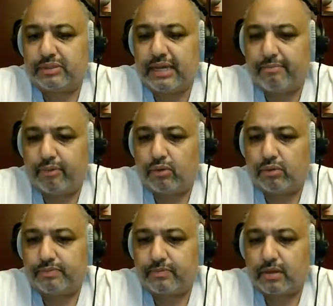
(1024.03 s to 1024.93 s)

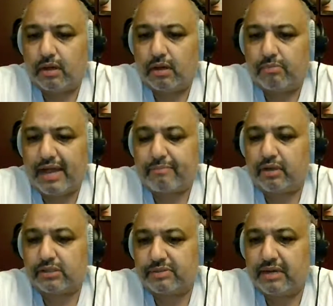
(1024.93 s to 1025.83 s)
temple, Black
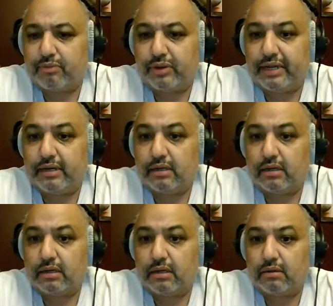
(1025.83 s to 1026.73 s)
Muslim temple in
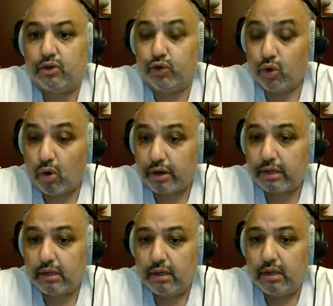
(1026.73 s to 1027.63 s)
New York,
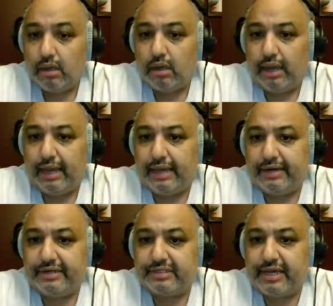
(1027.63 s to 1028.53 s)
and
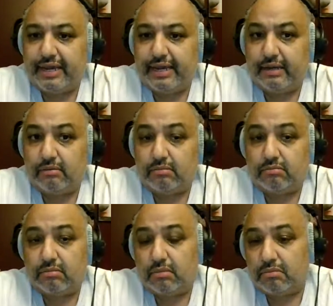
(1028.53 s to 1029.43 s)
is I
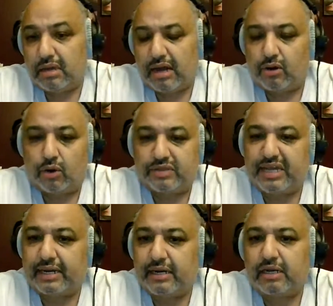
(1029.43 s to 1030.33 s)
don't know,
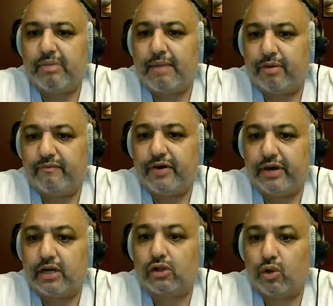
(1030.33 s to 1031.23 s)
second in command, but very
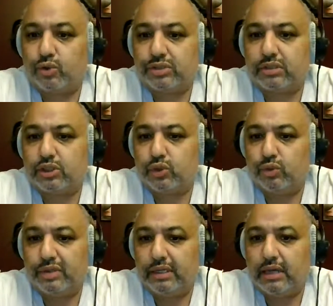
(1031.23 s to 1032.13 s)
close to
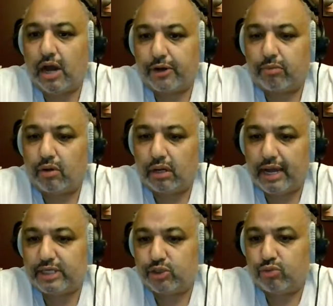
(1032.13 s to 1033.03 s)
the Honorable
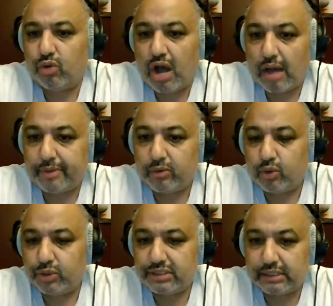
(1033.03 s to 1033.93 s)
Elijah Muhammad, who
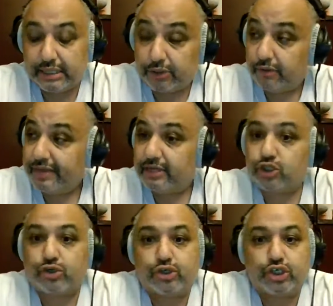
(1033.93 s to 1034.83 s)
was the leader of that
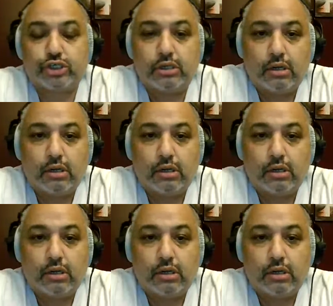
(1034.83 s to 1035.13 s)
church